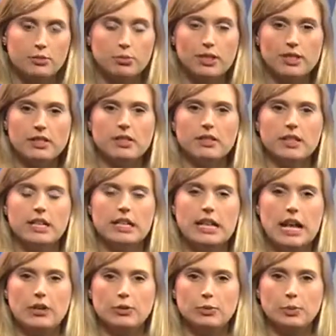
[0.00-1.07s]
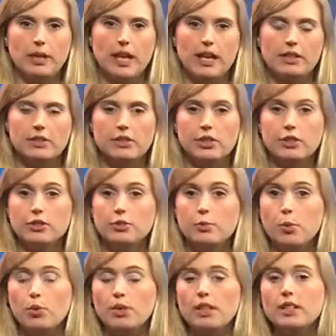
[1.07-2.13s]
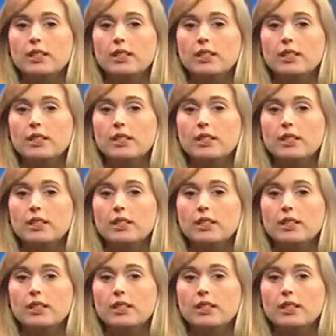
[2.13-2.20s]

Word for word: recently announced plans to use more than